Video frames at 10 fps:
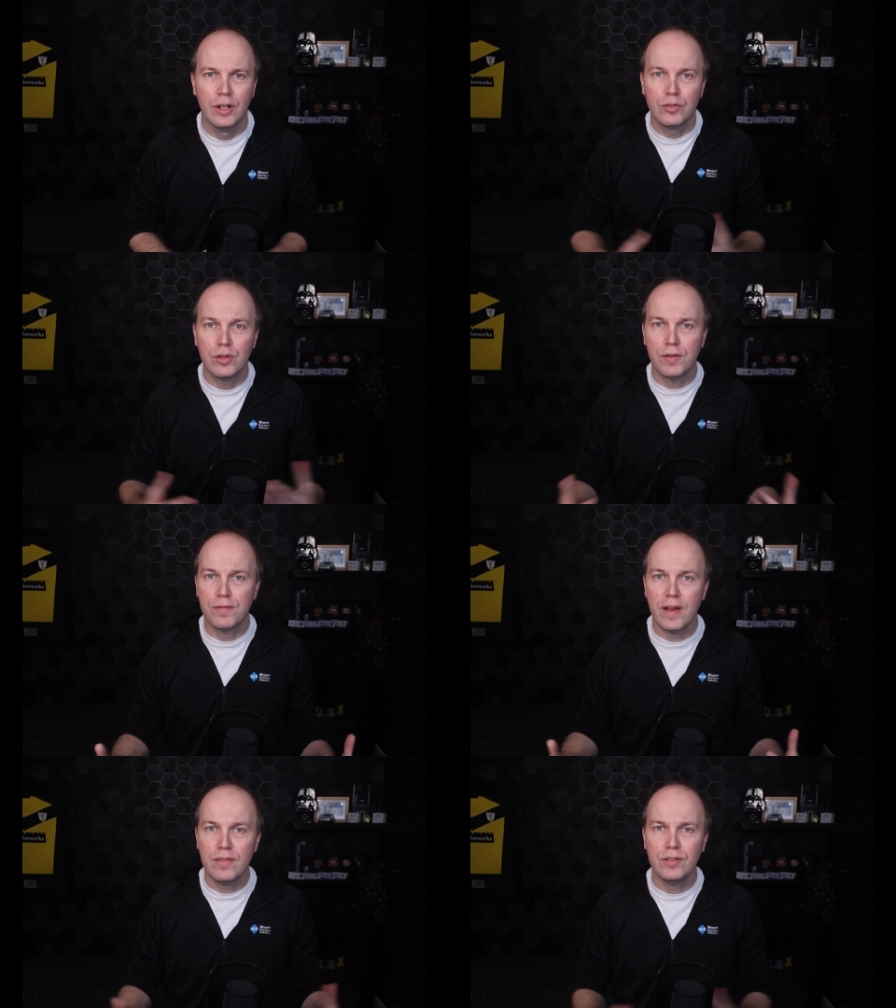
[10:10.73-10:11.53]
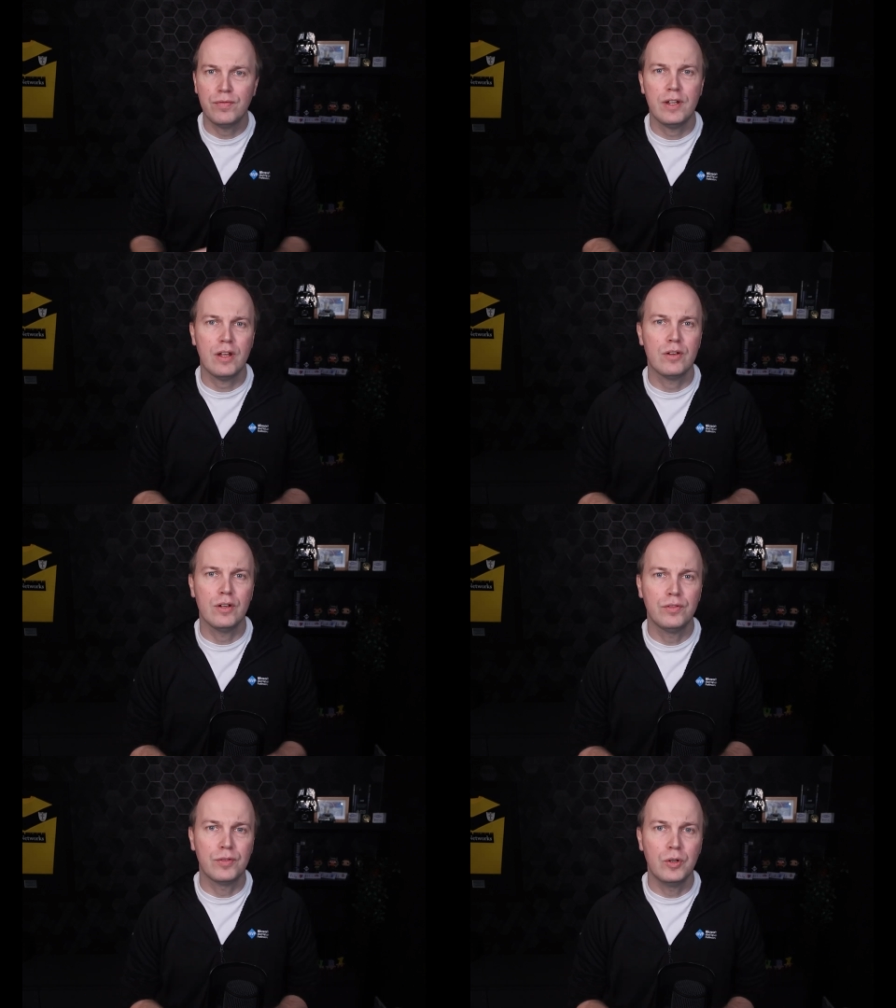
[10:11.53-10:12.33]
So if you found this video
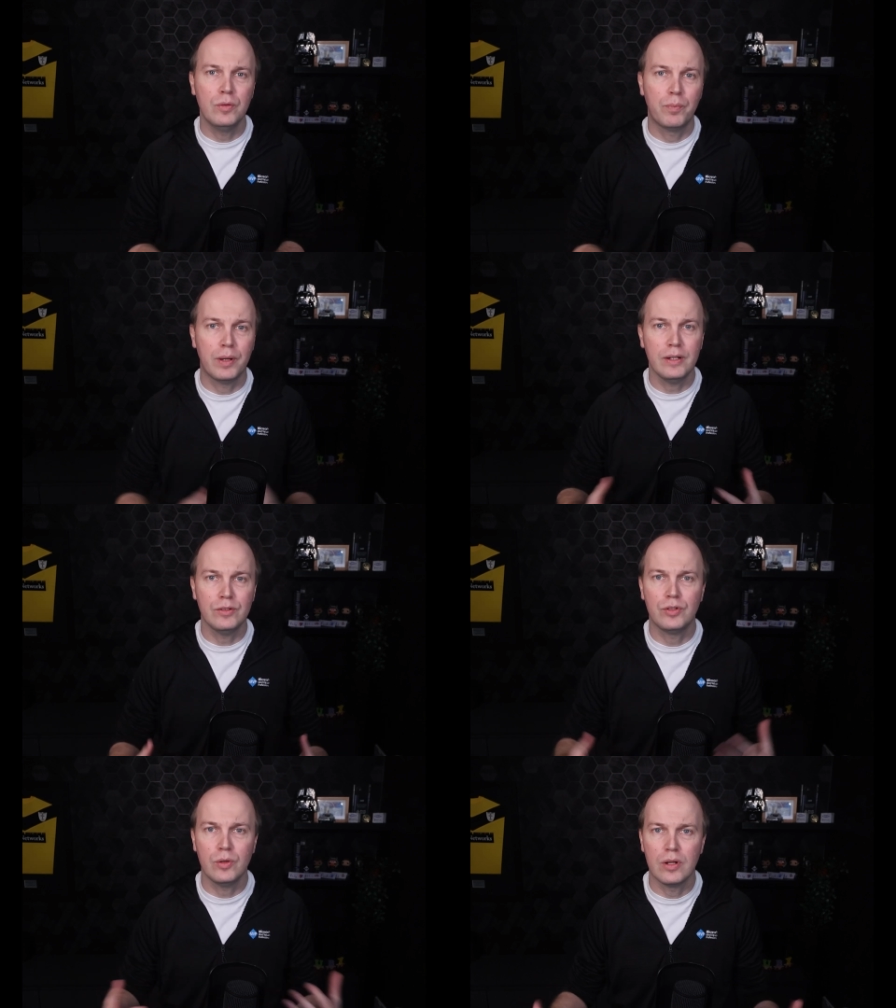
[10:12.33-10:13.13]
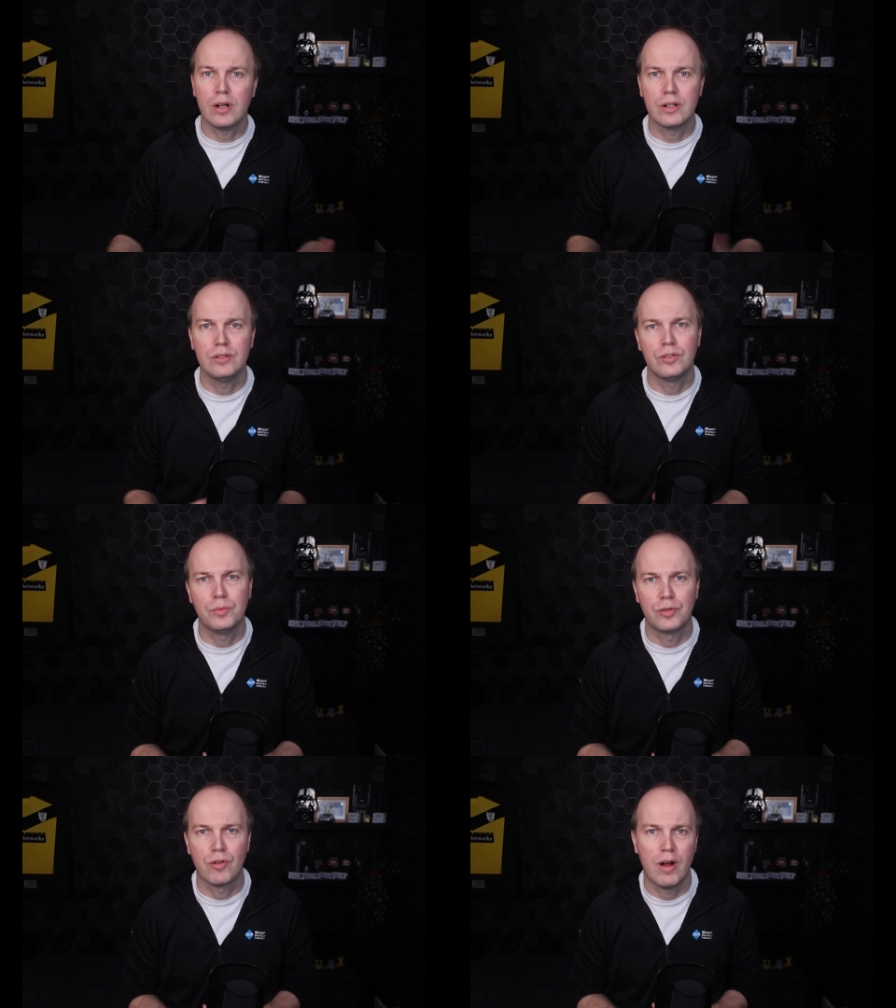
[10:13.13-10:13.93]
useful, please do like and
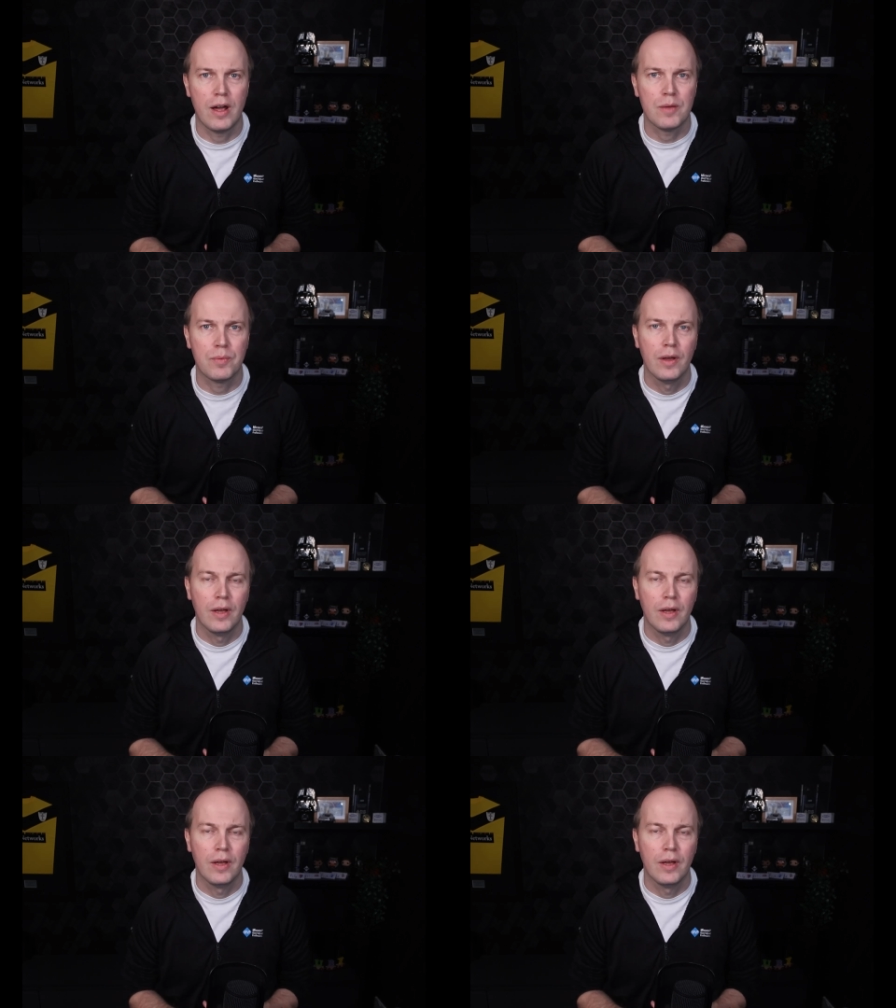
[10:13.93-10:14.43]
subscribe.